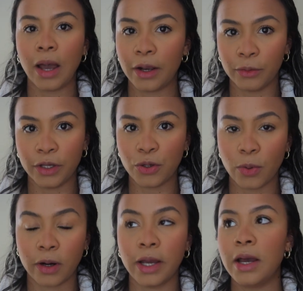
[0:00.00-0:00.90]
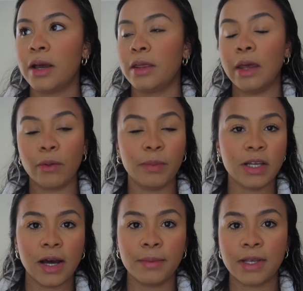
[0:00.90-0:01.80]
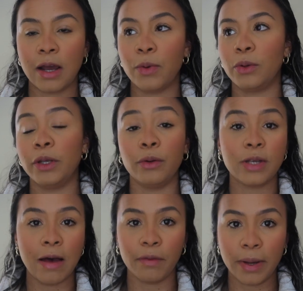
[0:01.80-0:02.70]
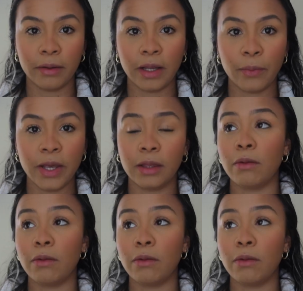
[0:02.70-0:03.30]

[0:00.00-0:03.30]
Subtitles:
I don't need to worry. There would be times that I would only lose half a pound that week.